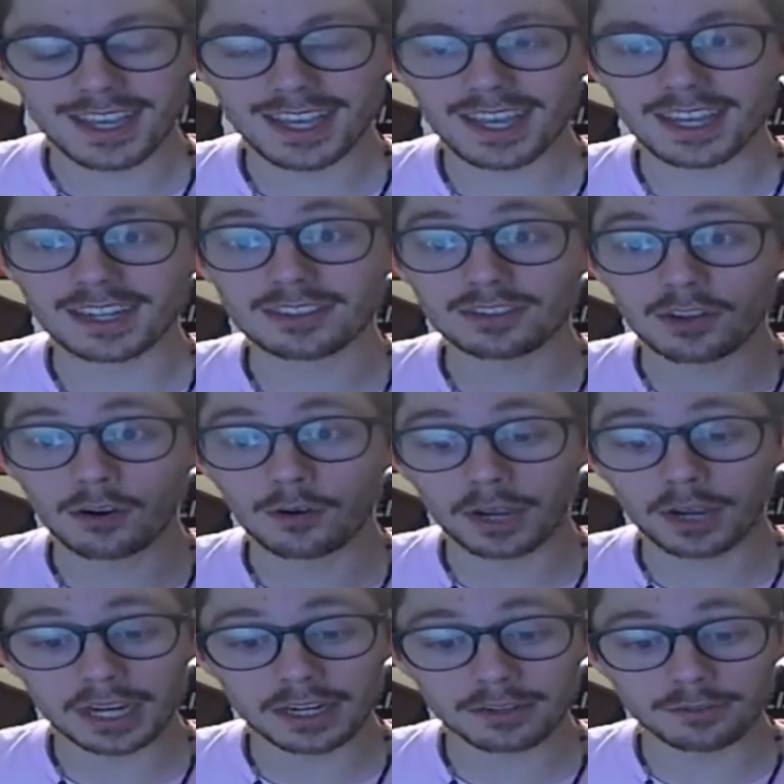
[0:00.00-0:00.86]
It is
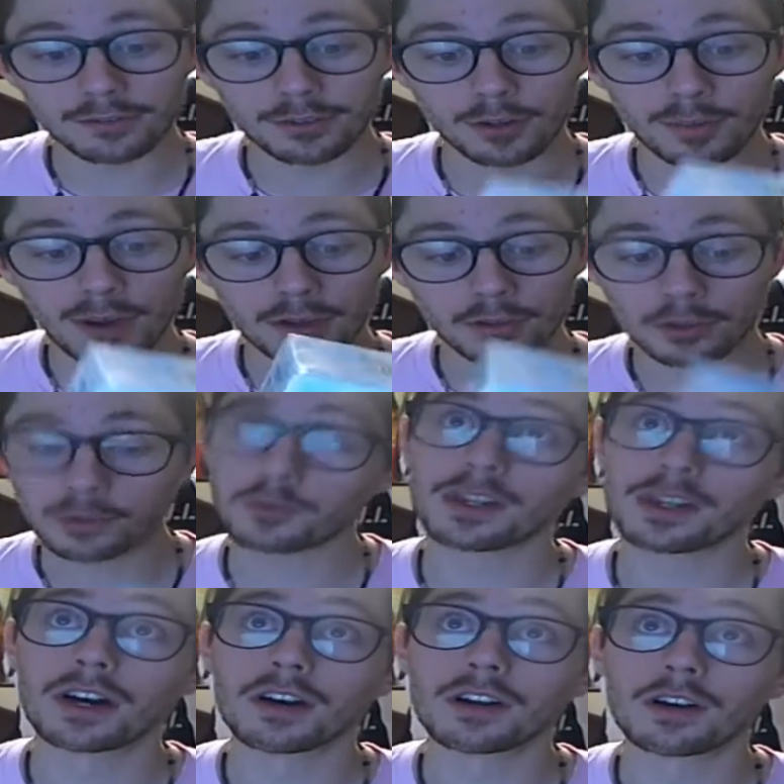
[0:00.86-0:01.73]
going for about
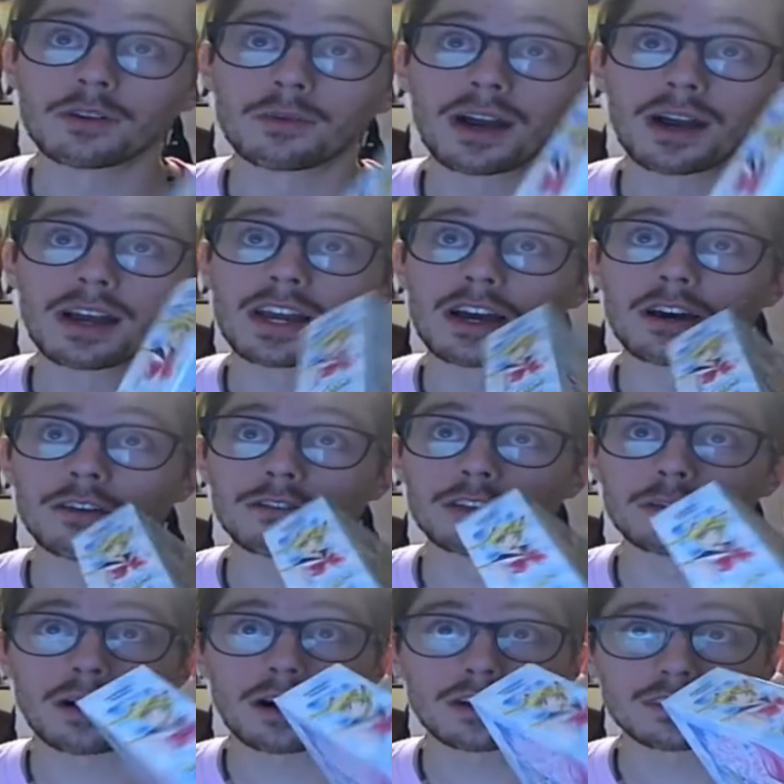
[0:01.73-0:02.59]
$300 right now if
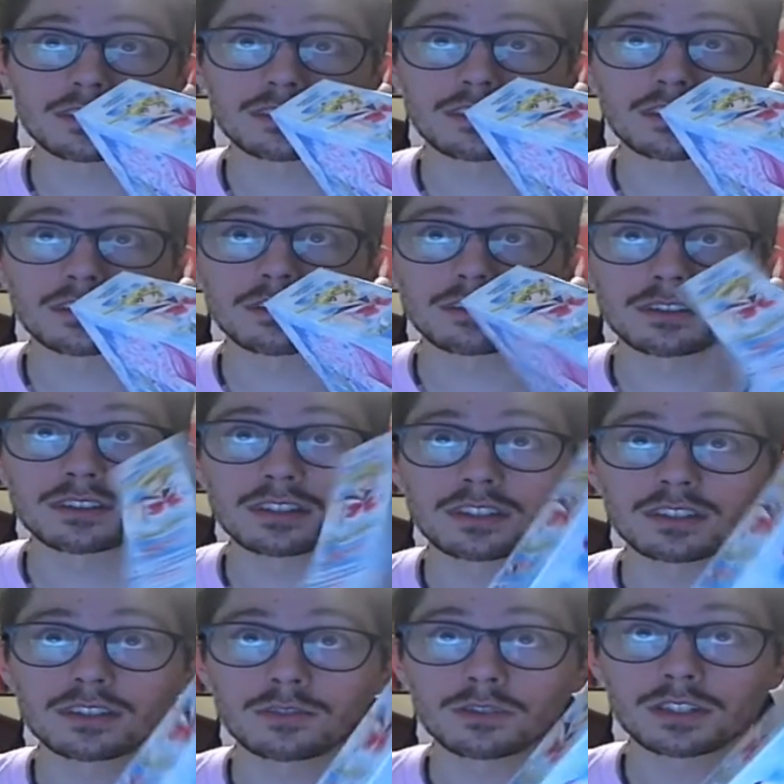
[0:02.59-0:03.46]
the box is in good
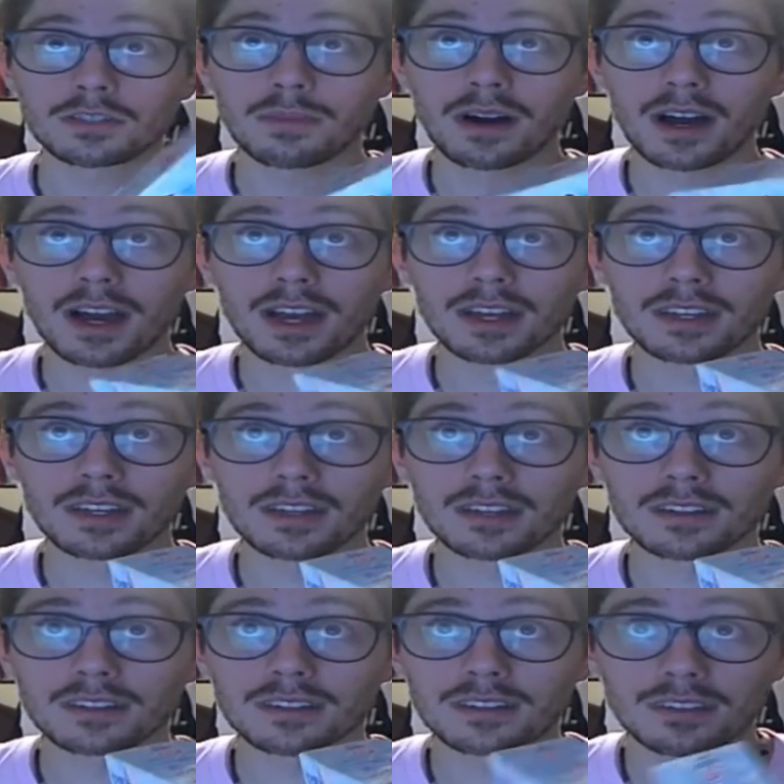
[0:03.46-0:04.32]
condition, which mine
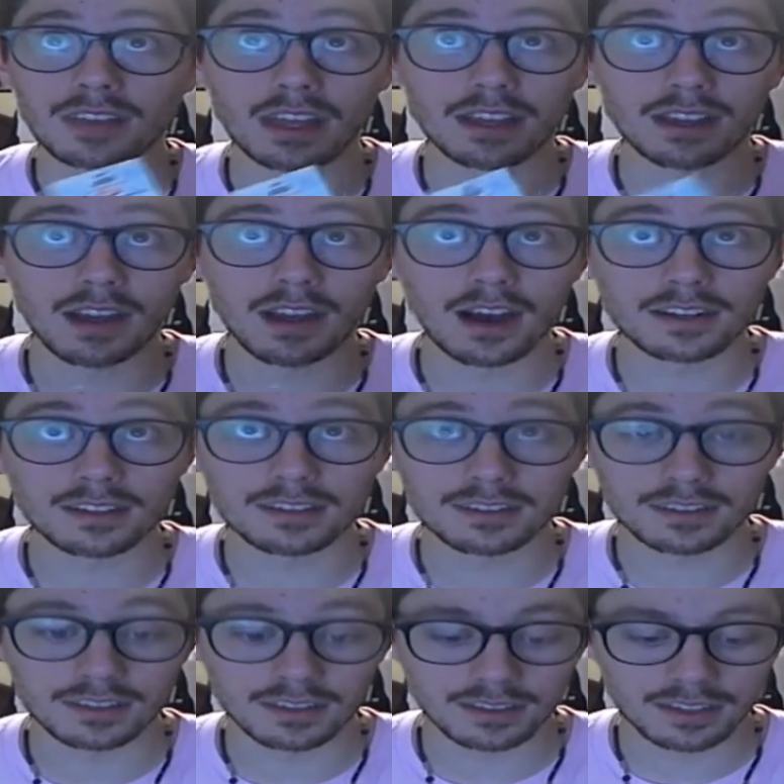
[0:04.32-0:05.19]
is, thank God,
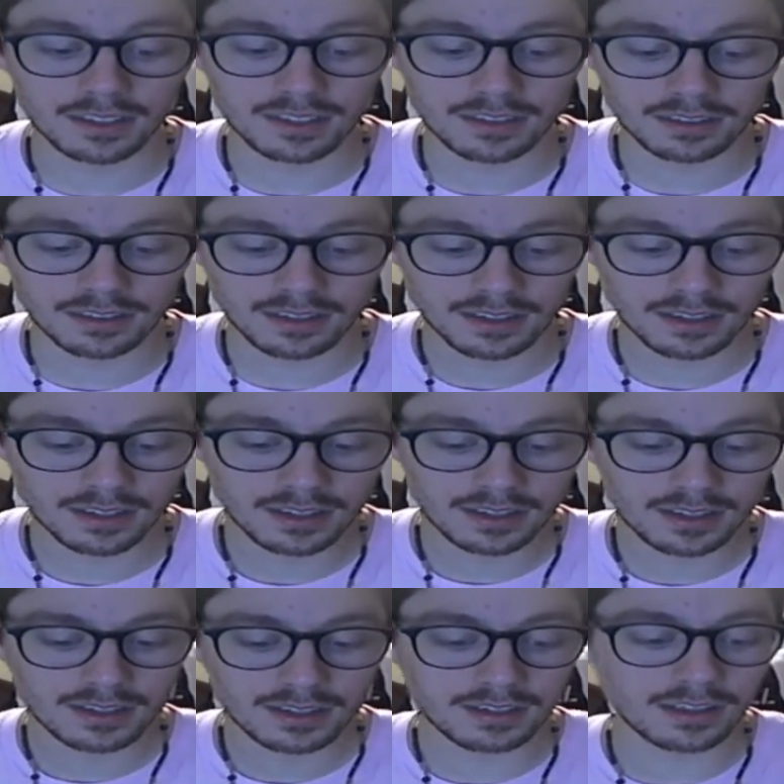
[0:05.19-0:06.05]
still is.
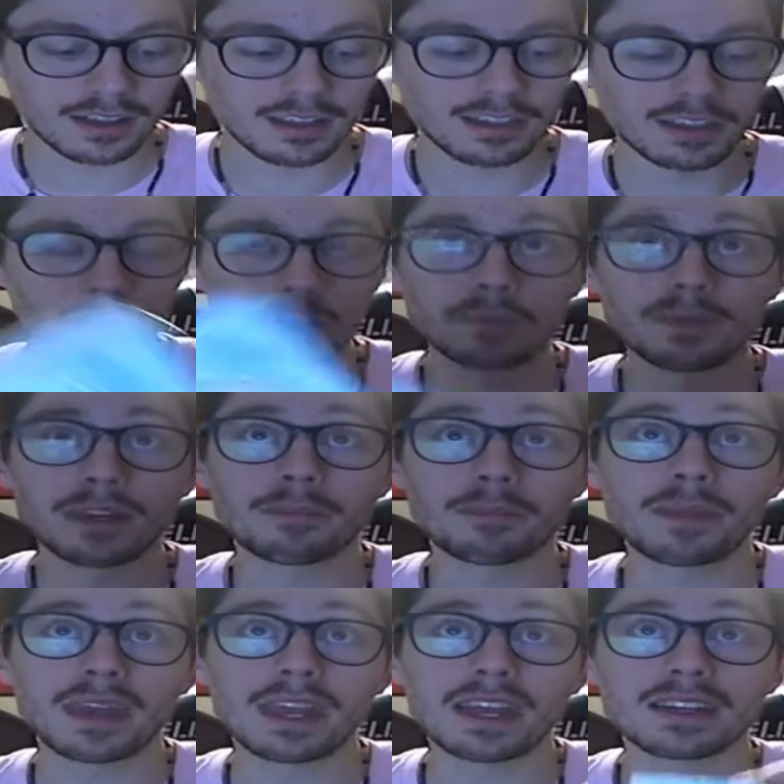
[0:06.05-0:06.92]
There's a little bit
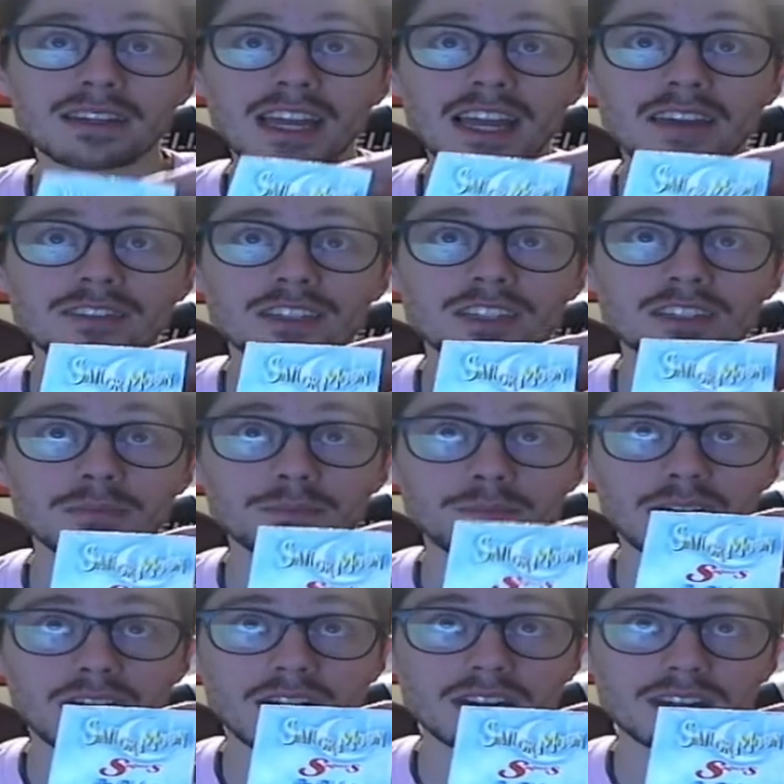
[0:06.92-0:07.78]
of paint damage at the
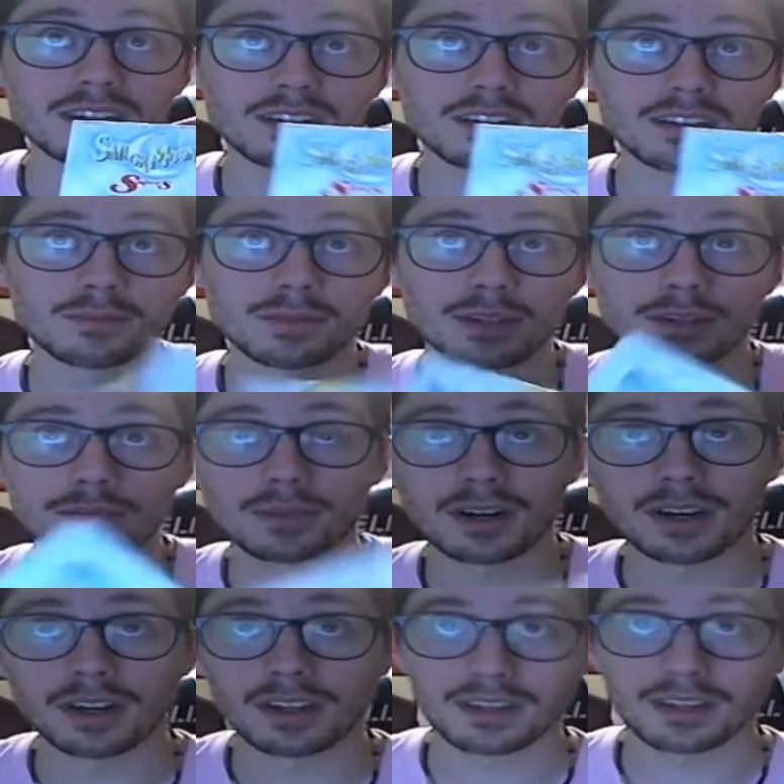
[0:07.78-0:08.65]
bottom,
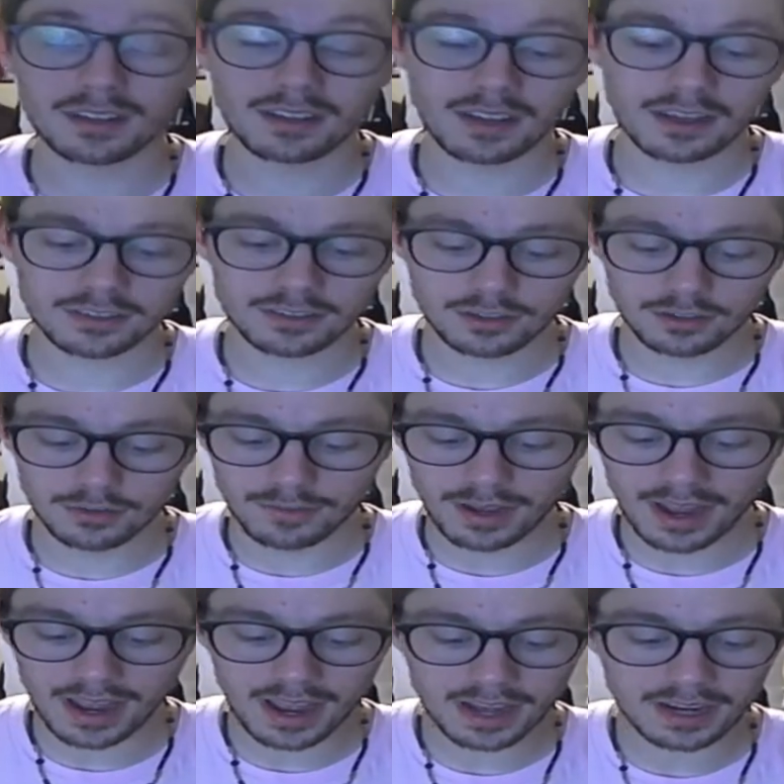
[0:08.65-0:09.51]
but not too
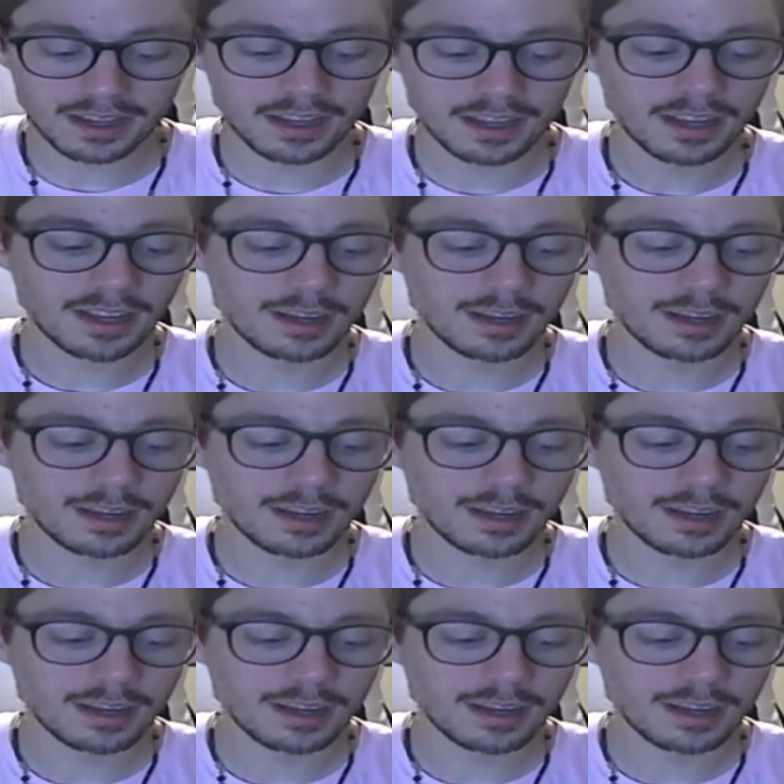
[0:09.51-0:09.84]
bad.